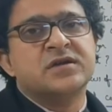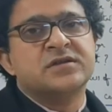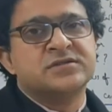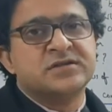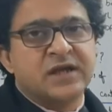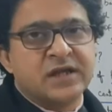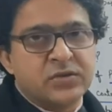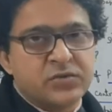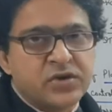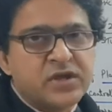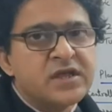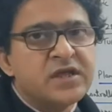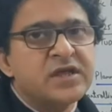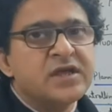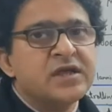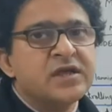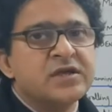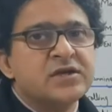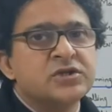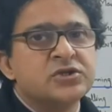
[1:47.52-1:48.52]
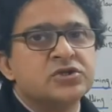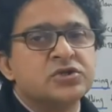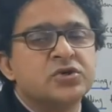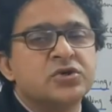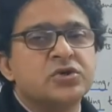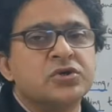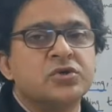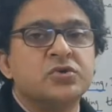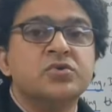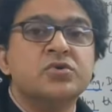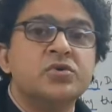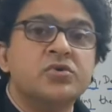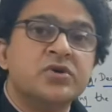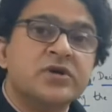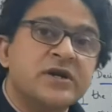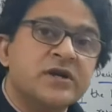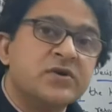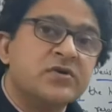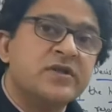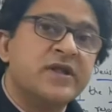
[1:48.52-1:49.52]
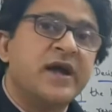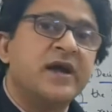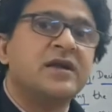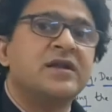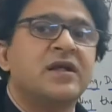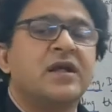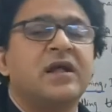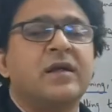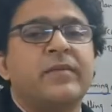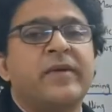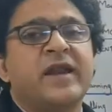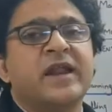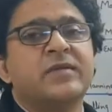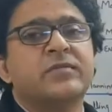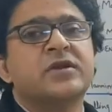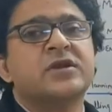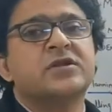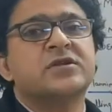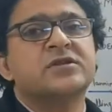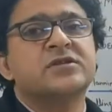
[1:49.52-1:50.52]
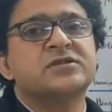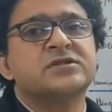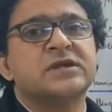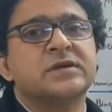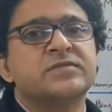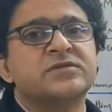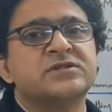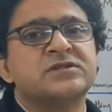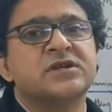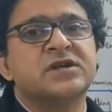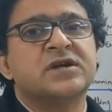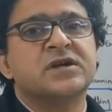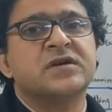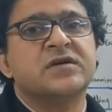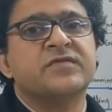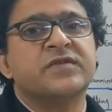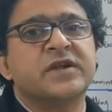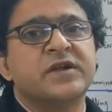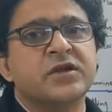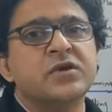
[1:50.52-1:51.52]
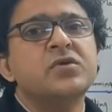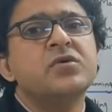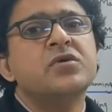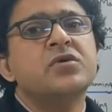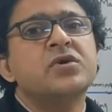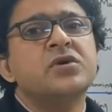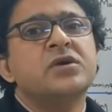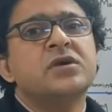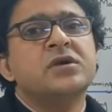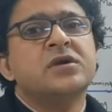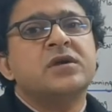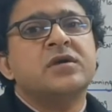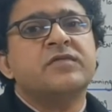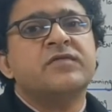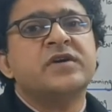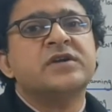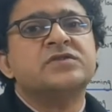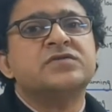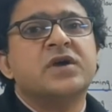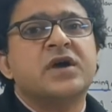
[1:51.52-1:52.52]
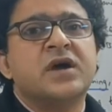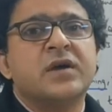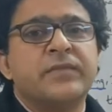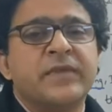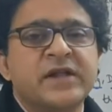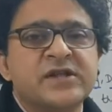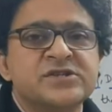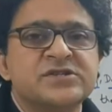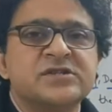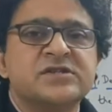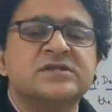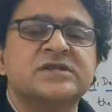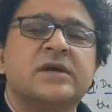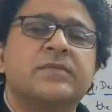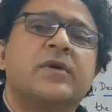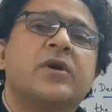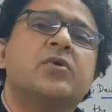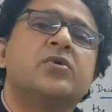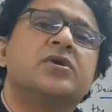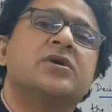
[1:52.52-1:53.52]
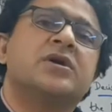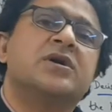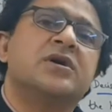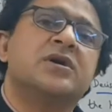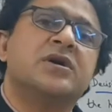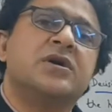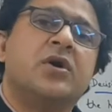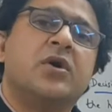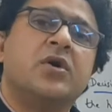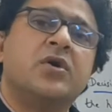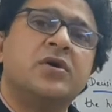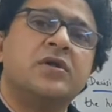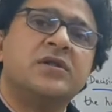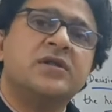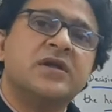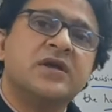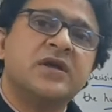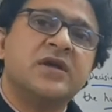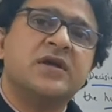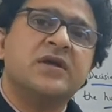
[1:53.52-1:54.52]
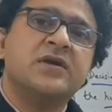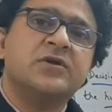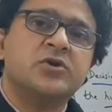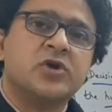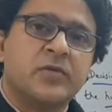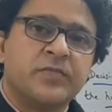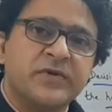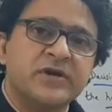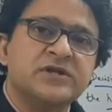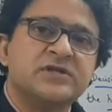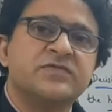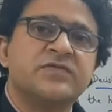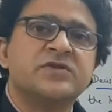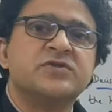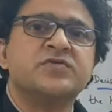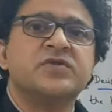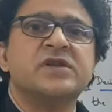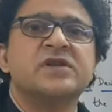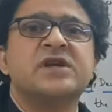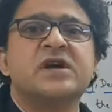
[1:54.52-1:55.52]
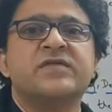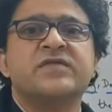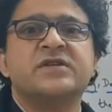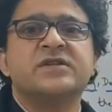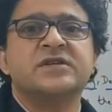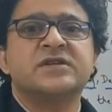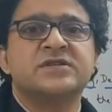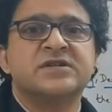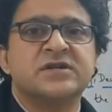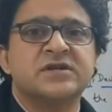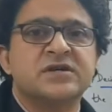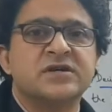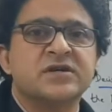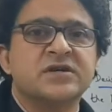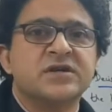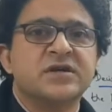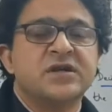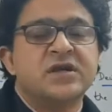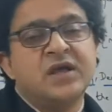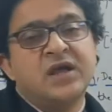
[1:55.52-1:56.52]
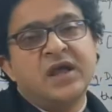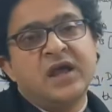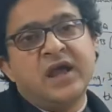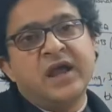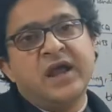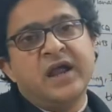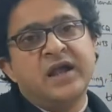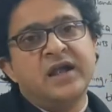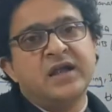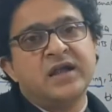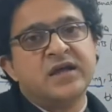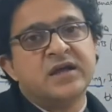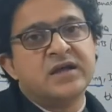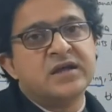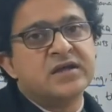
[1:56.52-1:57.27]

January. So do look into that management concepts video, which mentions about all the topics which we'll cover this year. And